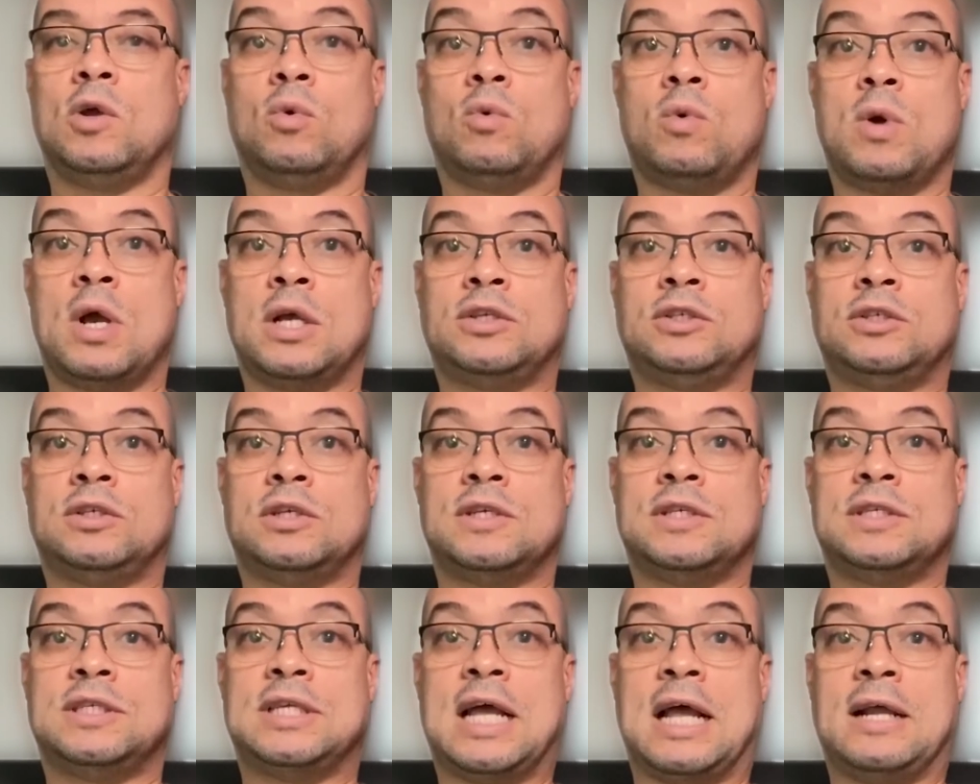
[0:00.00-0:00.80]

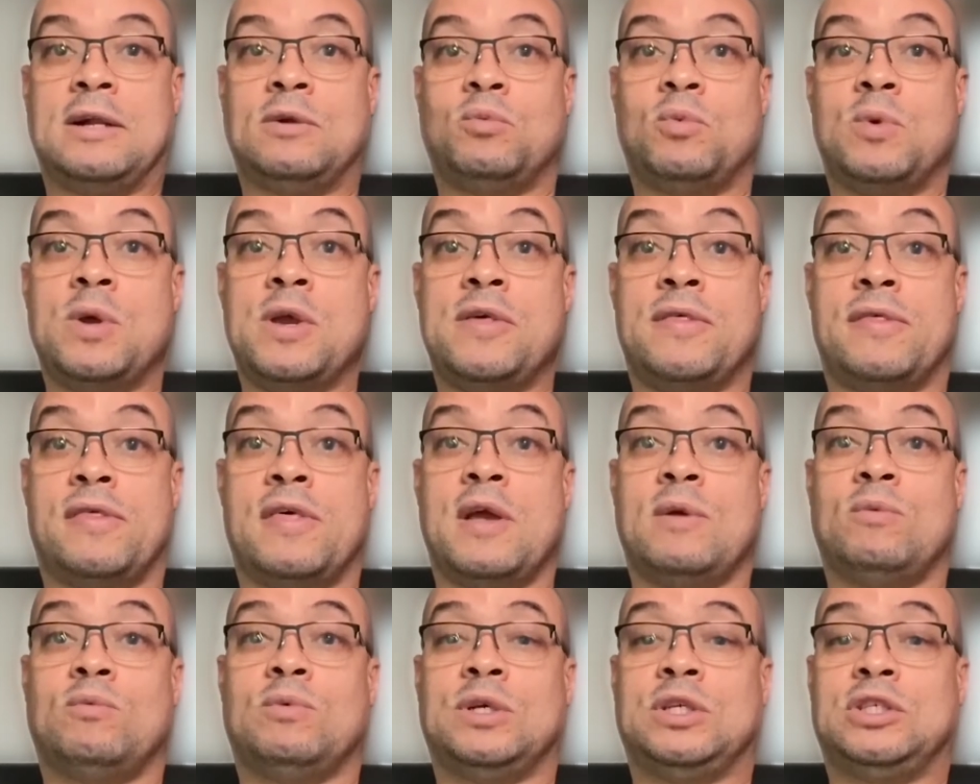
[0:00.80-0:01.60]
questions that we
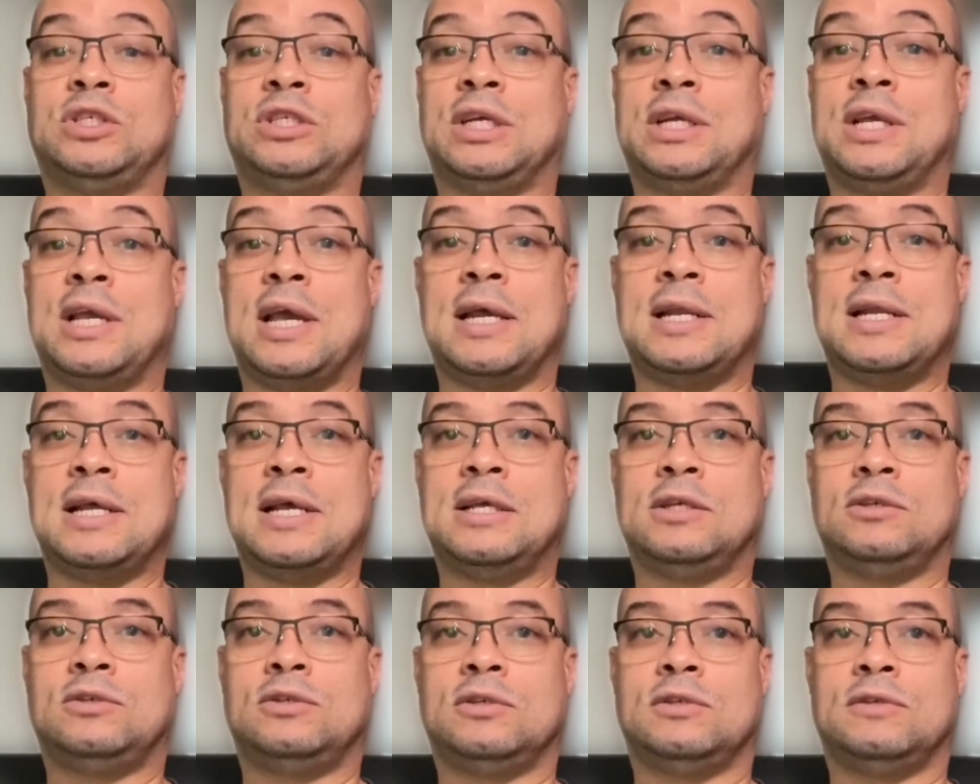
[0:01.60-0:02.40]
think we should get
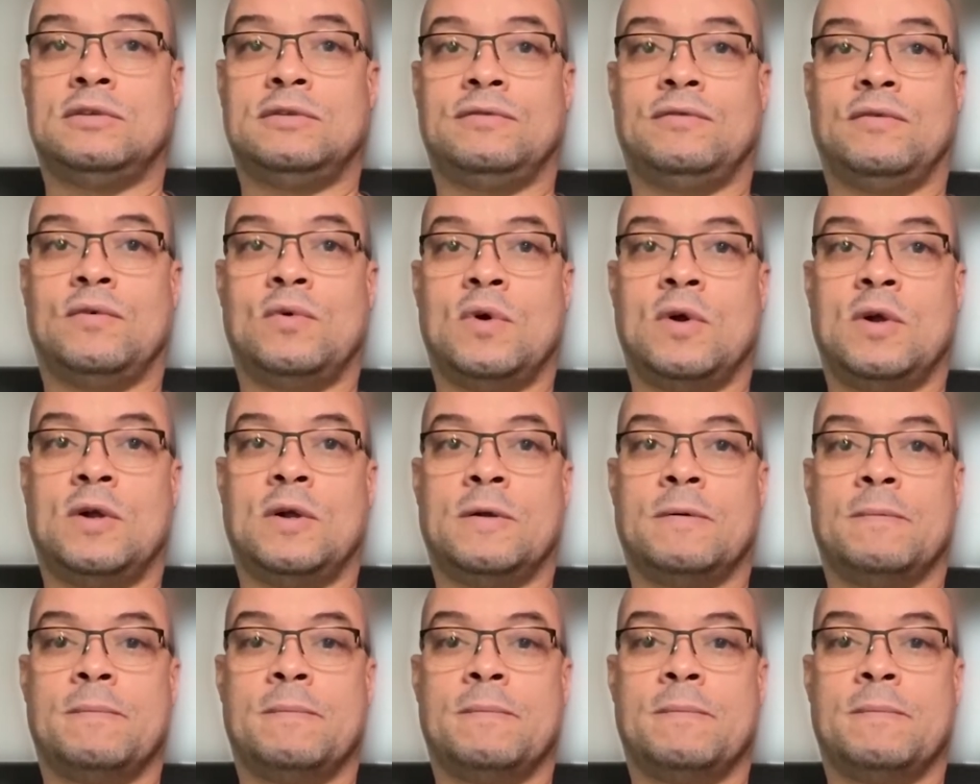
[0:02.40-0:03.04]
answers for.